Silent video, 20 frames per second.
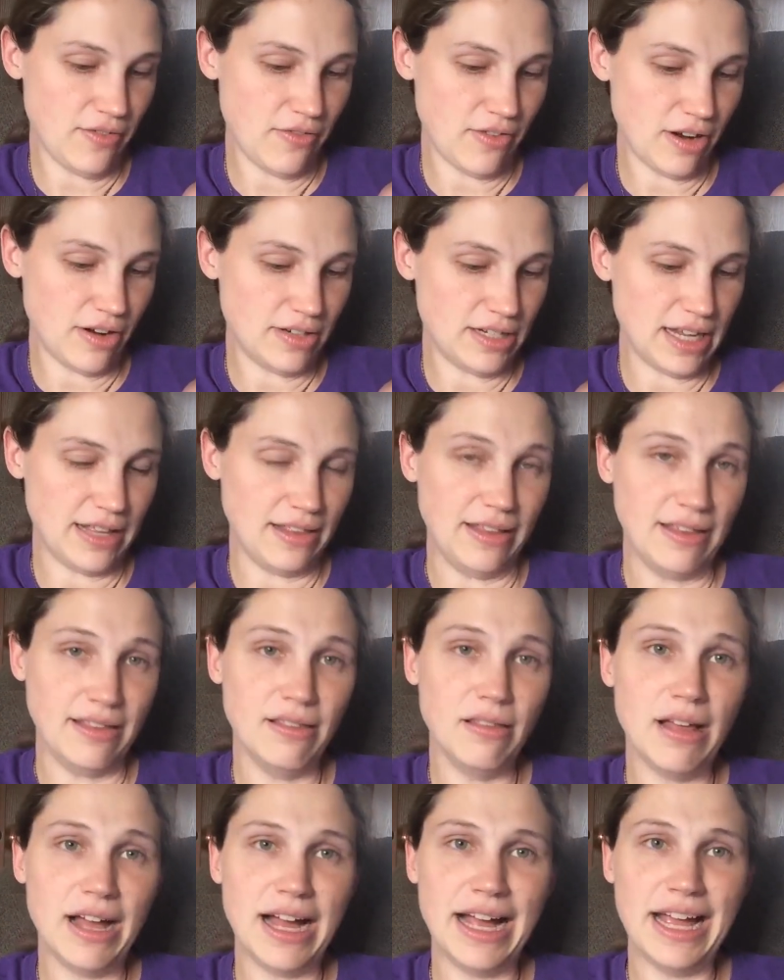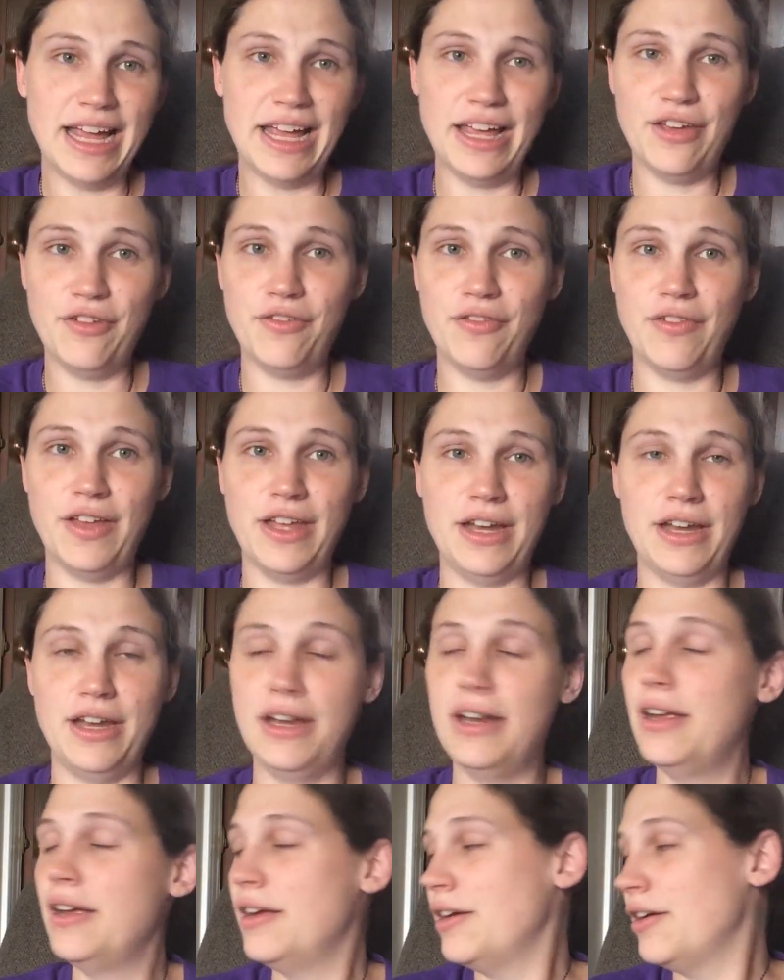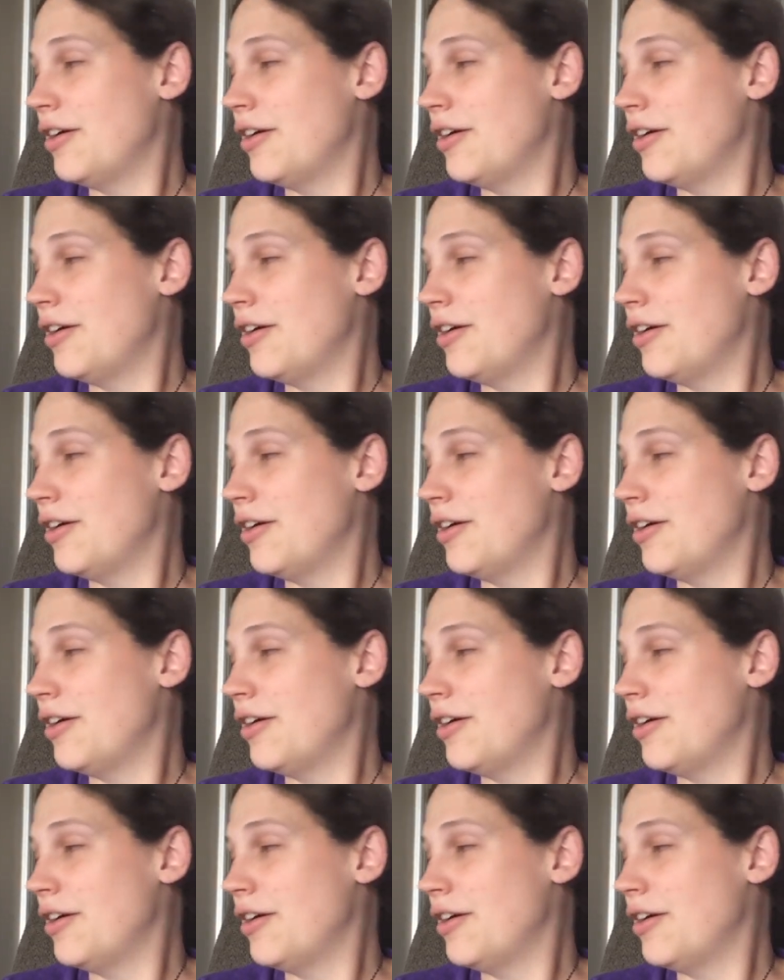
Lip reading: of our daily life and